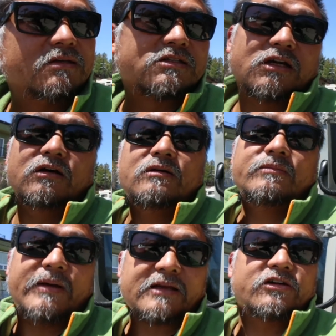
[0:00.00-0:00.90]
So,
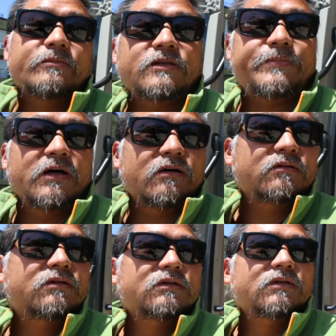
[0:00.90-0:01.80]
back to Home
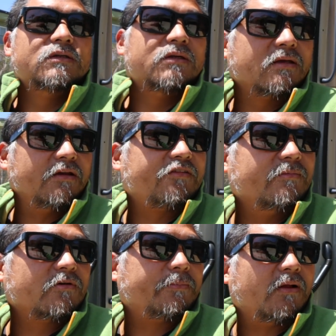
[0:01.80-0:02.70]
Depot. Get
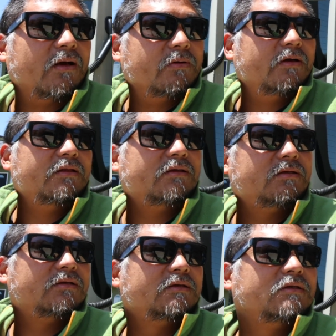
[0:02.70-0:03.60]
some more plywood.
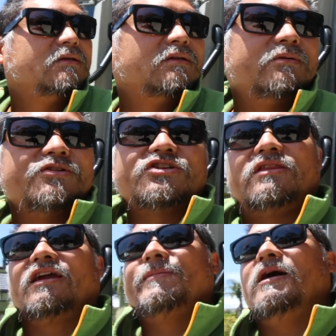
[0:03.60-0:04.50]
We
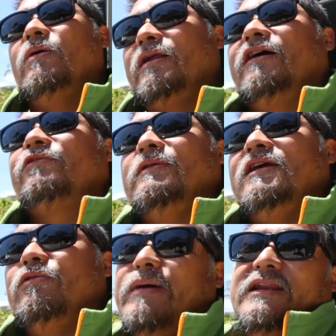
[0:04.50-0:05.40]
should think about what else we
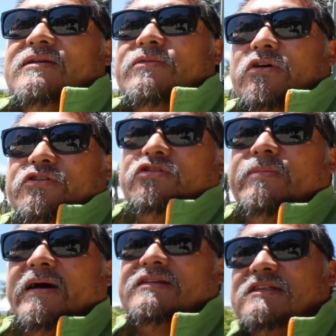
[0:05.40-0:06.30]
need. We might need more
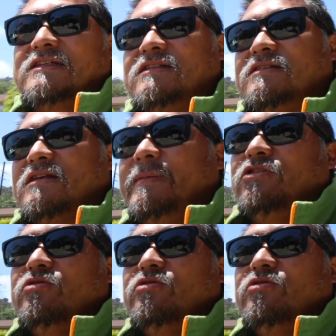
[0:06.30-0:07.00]
2x6s. I mean